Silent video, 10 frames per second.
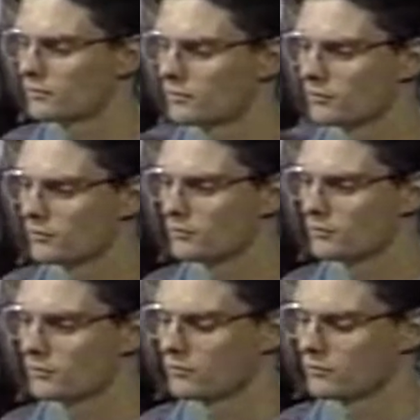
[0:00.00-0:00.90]

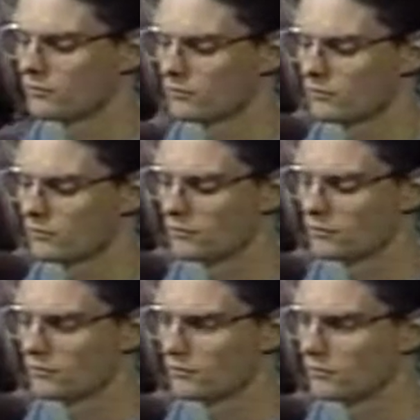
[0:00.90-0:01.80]

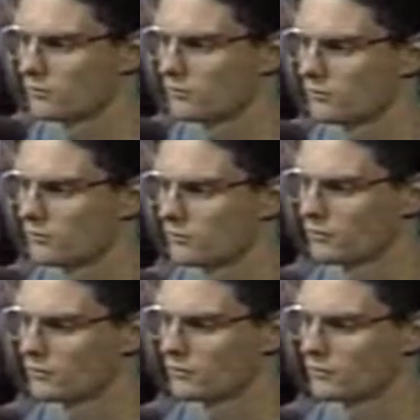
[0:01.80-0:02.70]

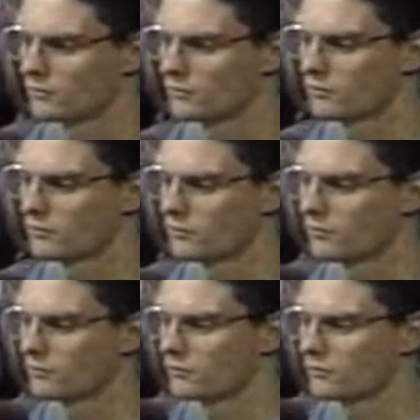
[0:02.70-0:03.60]

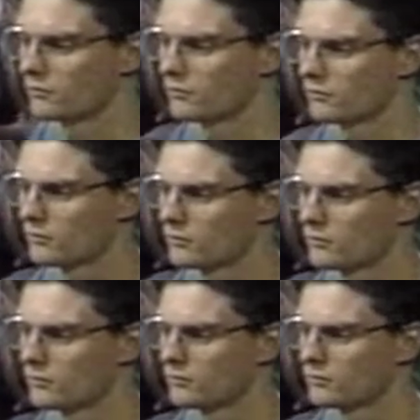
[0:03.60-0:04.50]
(not speaking)